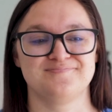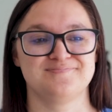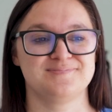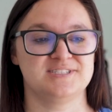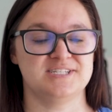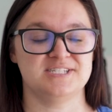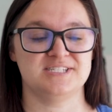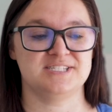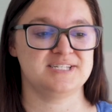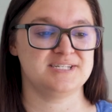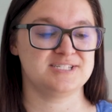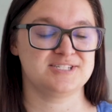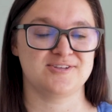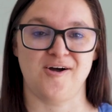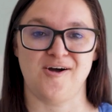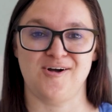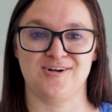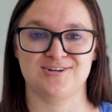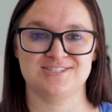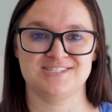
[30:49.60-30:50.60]
Disney
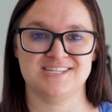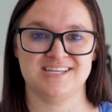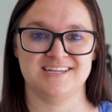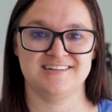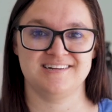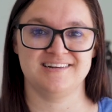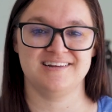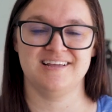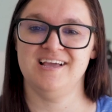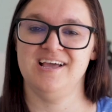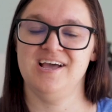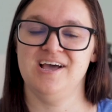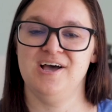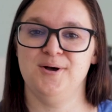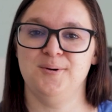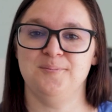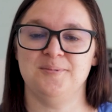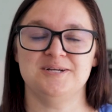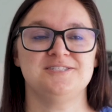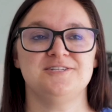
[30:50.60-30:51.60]
songs. And
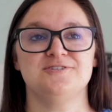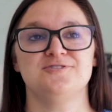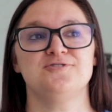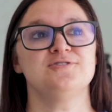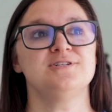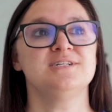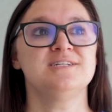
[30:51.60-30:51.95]
my sister